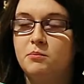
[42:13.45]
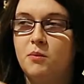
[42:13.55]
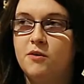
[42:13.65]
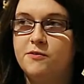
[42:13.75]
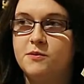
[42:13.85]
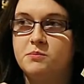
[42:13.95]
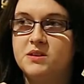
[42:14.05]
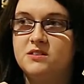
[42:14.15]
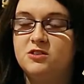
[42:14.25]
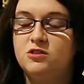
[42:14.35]
more from
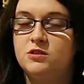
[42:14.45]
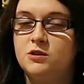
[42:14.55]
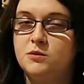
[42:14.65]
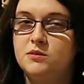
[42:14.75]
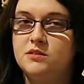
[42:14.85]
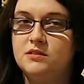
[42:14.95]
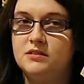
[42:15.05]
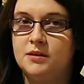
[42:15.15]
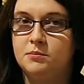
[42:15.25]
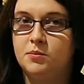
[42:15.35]
the dude
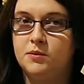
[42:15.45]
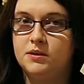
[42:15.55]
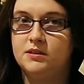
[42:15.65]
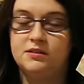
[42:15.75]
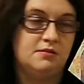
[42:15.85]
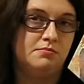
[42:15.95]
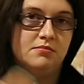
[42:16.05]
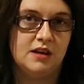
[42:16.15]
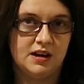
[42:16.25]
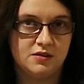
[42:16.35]
standpoint as a
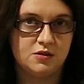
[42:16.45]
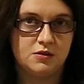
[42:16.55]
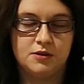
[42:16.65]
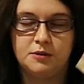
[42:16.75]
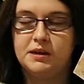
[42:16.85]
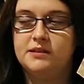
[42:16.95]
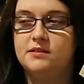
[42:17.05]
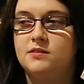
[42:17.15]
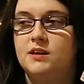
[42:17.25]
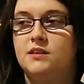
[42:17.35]
high school
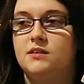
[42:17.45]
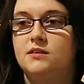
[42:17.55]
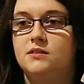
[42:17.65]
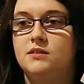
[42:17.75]
romance than